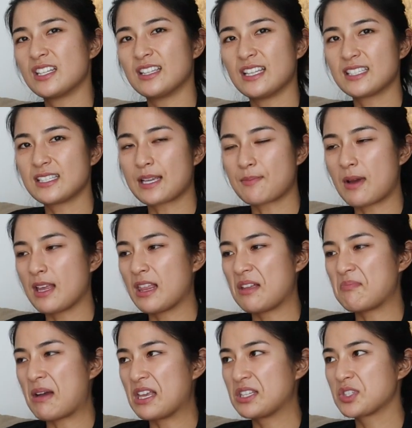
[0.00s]
unless like
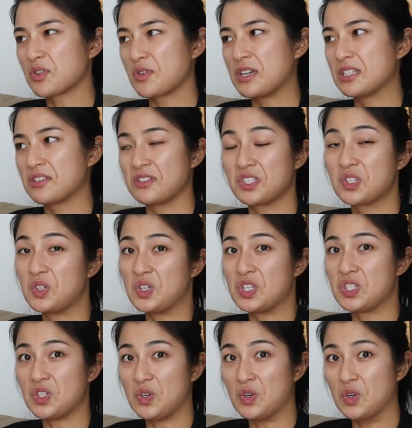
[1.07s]
my stories are as good
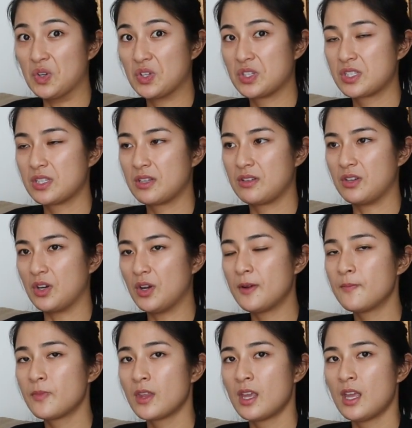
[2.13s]
as yours, you know?
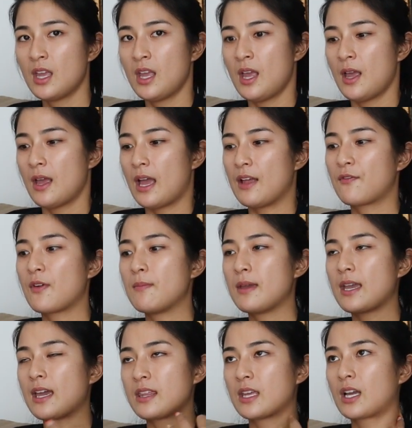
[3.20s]
And for
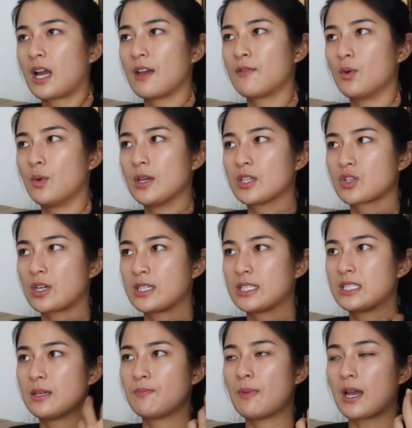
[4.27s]
me, I think I've always tried to
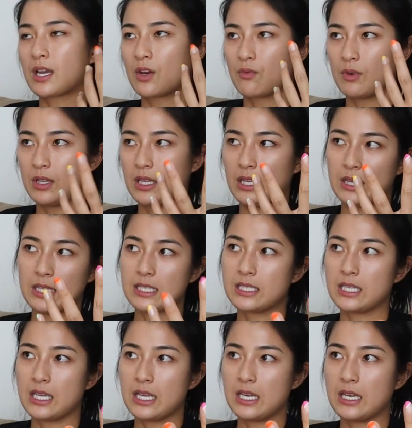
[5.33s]
sit back and really
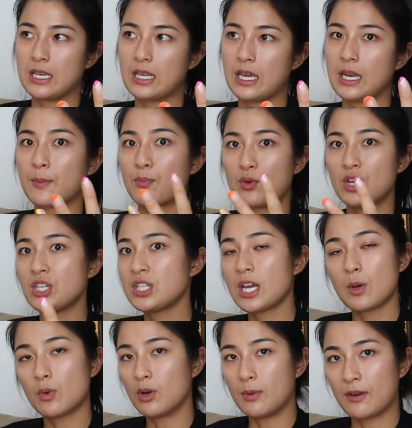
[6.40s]
listen and
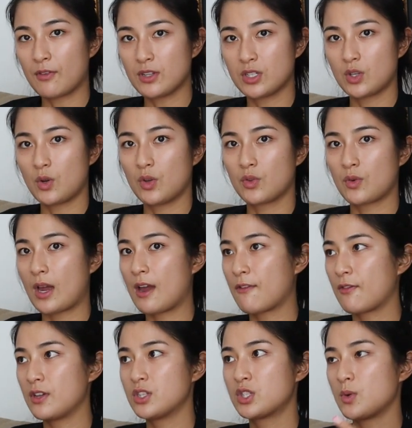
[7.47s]
appreciate what my friends are going through. I have
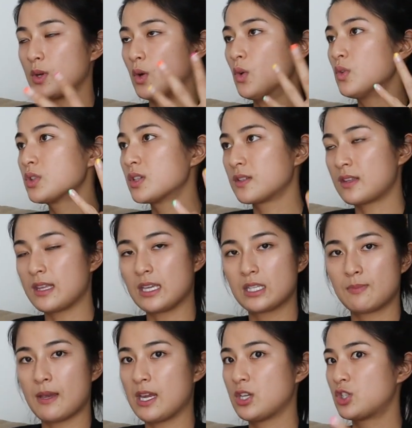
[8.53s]
friends doing all sorts of
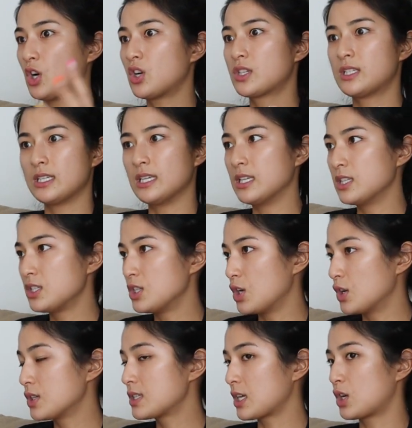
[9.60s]
things, being doctors, you
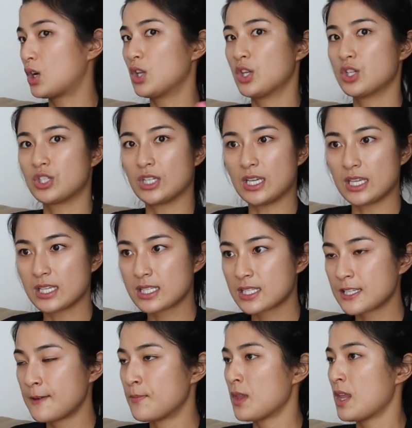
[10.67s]
know, psychologists,